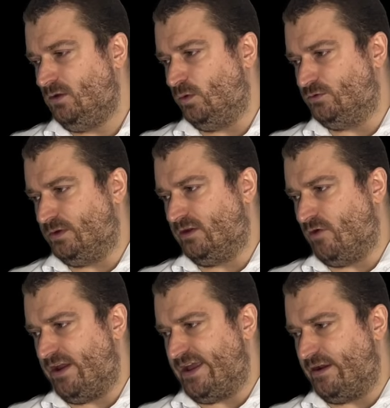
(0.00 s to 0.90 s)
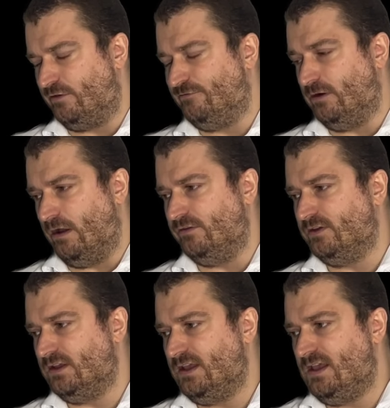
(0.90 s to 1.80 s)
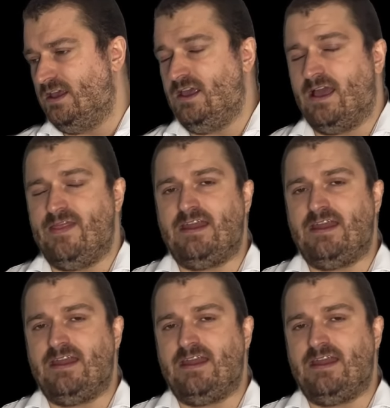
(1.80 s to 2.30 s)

which we can write down as follows, and